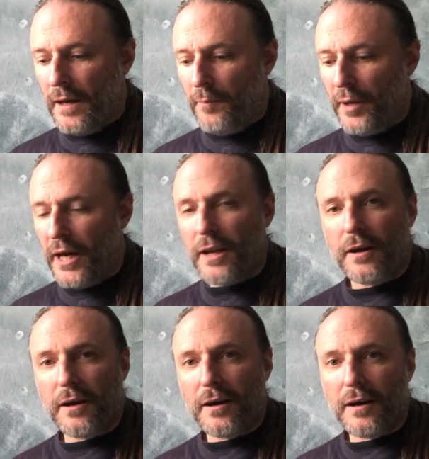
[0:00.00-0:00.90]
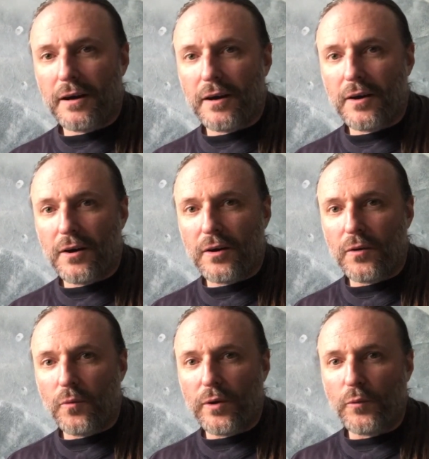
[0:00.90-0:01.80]
But
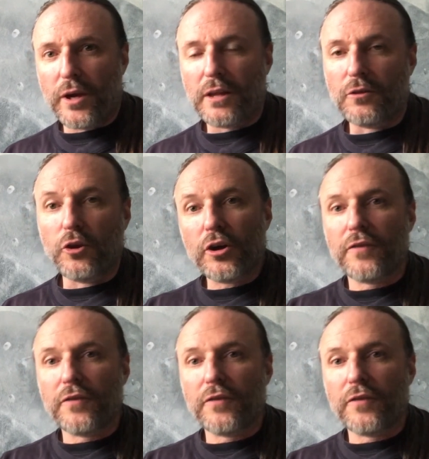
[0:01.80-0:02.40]
when we look